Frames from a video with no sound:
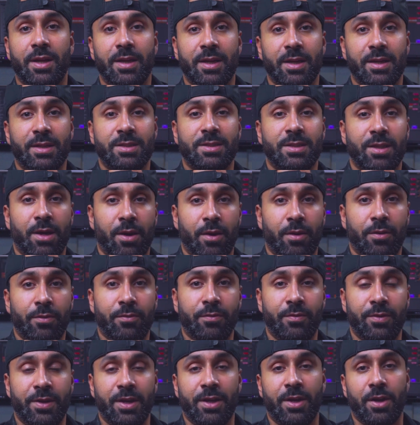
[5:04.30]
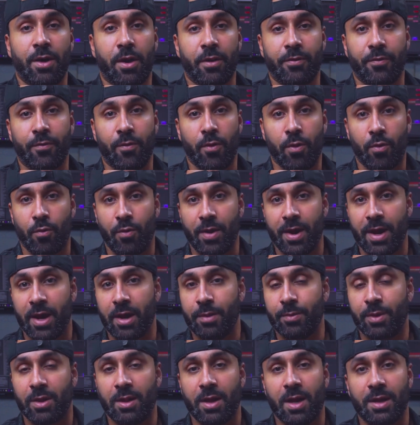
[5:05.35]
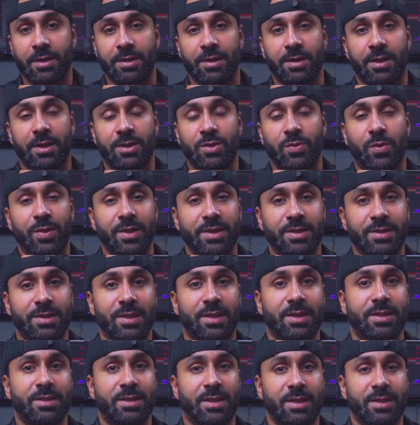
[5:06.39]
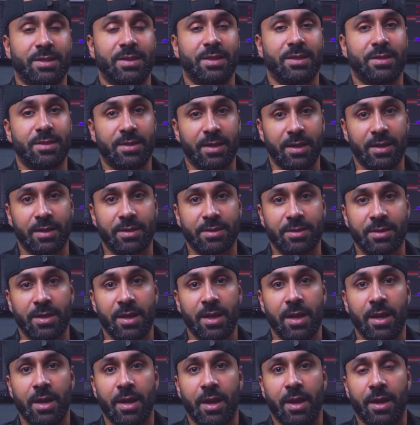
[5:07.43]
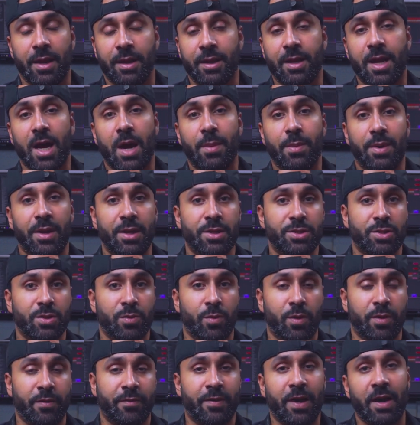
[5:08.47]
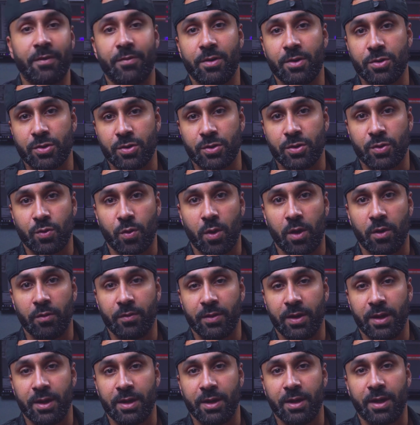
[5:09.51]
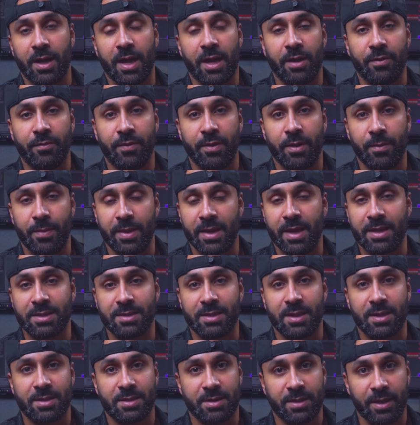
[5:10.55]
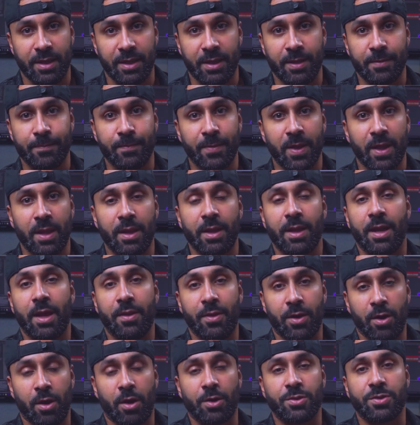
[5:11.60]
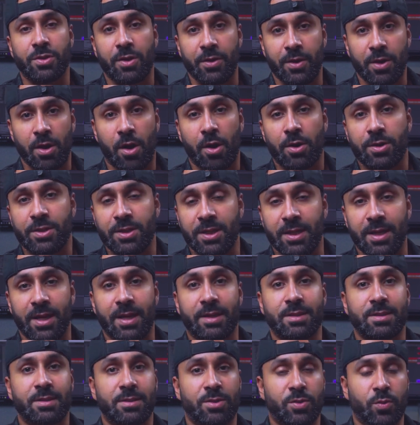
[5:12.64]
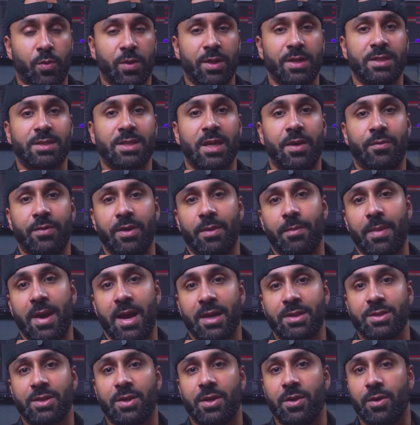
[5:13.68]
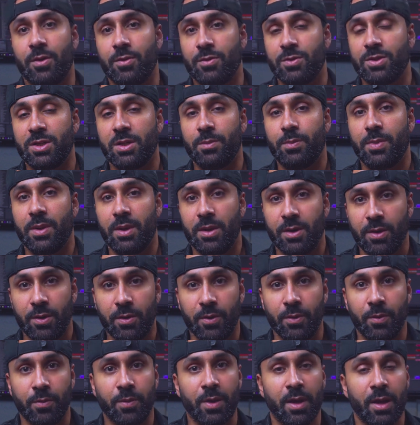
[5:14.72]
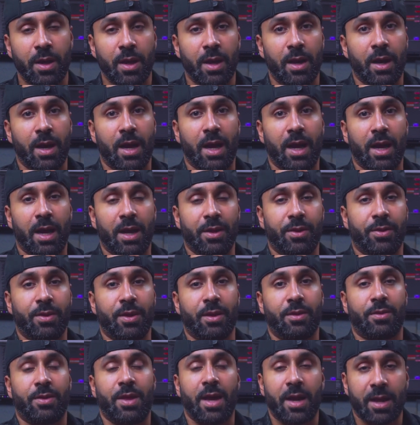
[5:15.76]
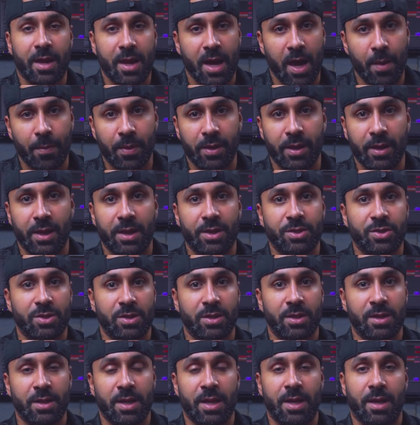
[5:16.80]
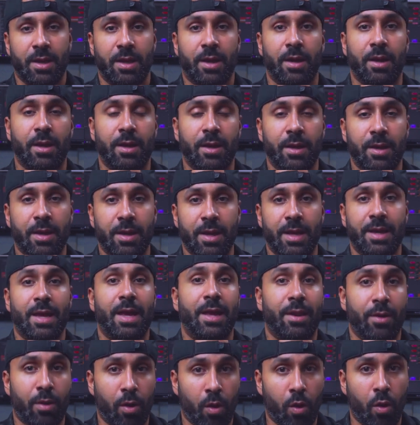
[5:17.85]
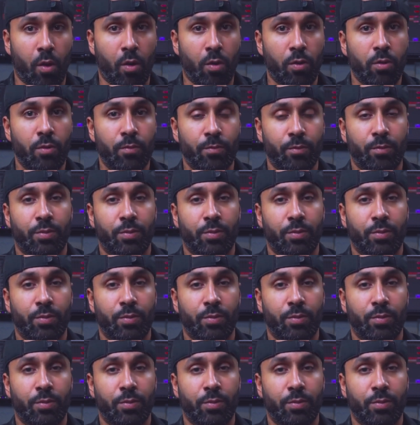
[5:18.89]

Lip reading: gigs of DDR4 RAM clocked in at 2666 in combination with a 512 gig NVMe SSD, and then also the RTX 2070 Max-Q GPU. I think that combination in a whole,